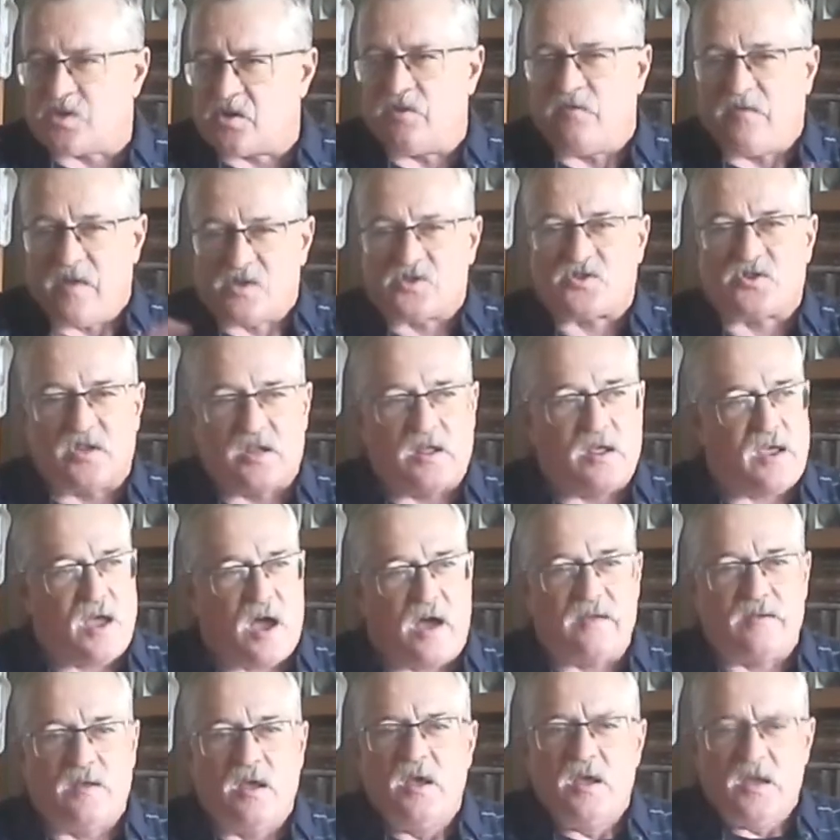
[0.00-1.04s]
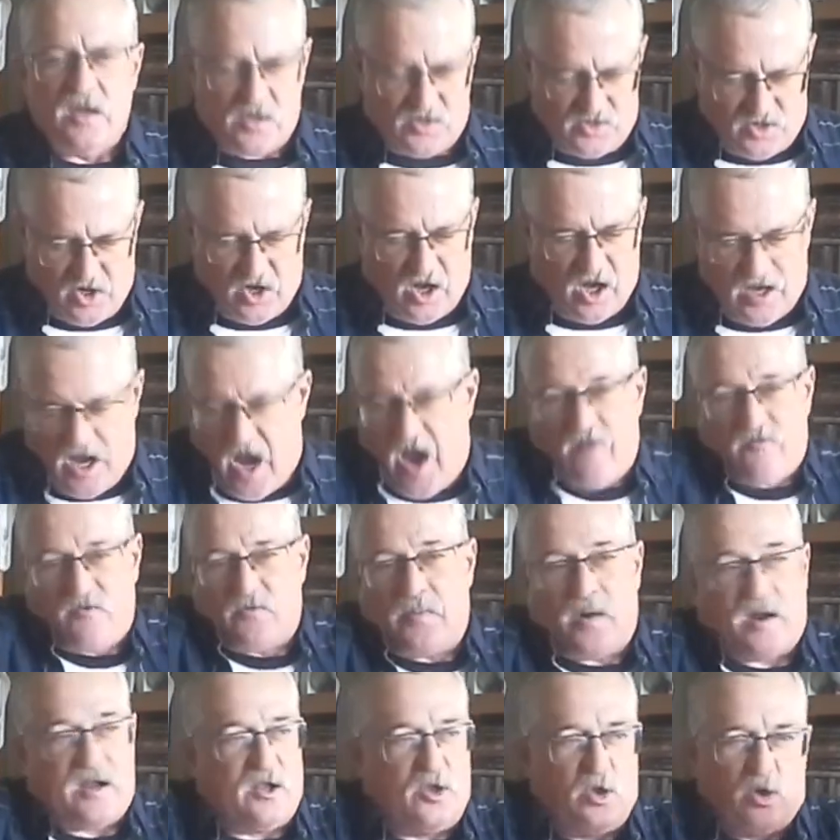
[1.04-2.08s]
And eventually, you got
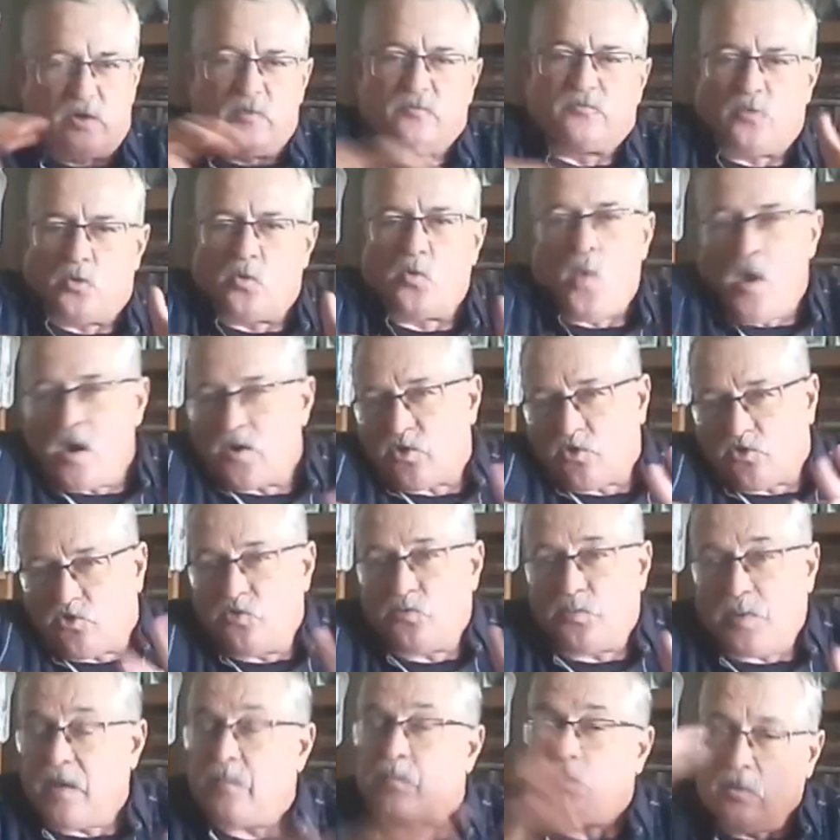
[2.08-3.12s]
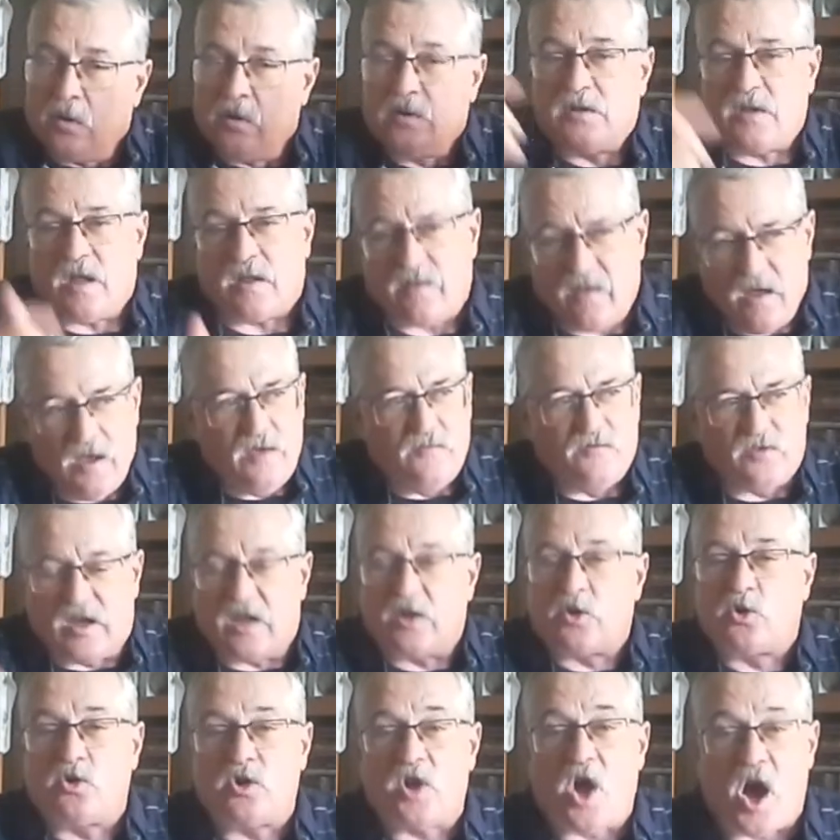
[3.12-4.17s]
everybody looking for one or two people, and if you
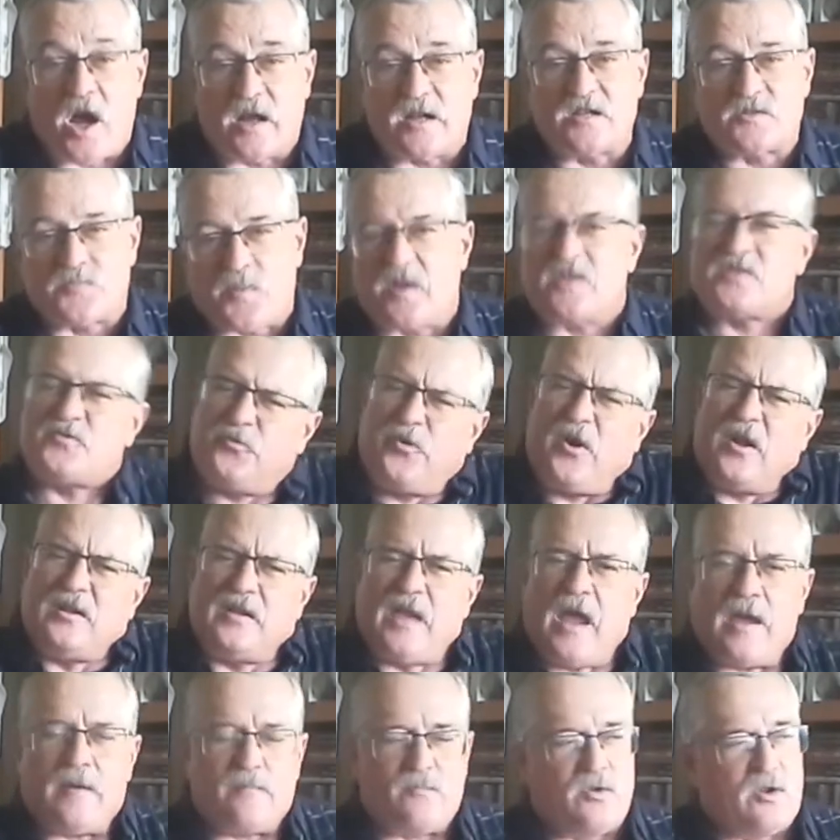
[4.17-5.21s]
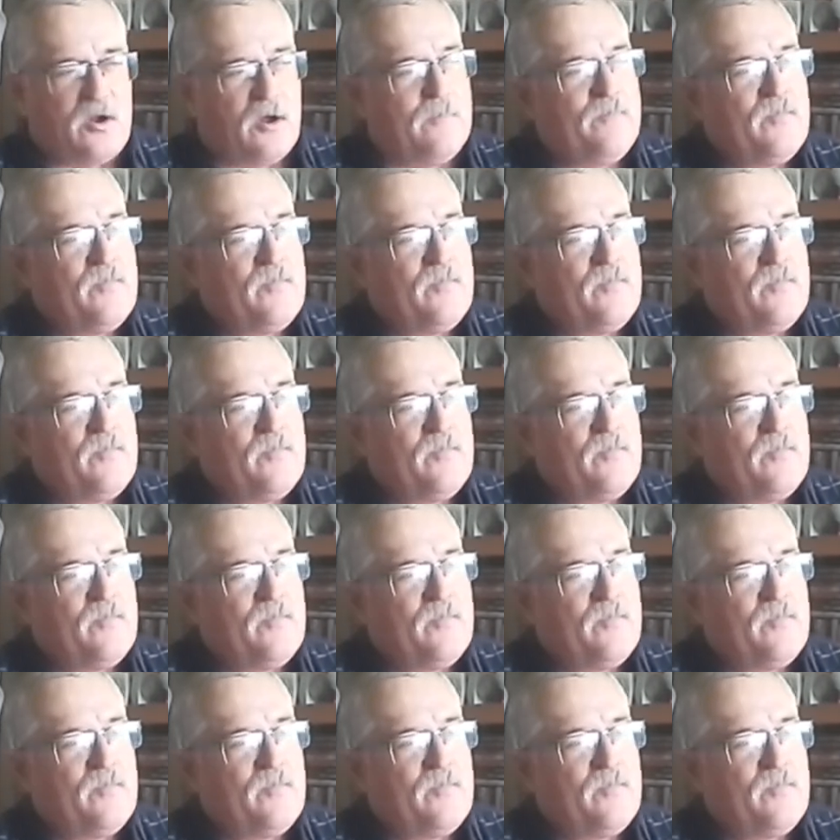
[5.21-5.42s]
get a good hiding spot, it's a fun game,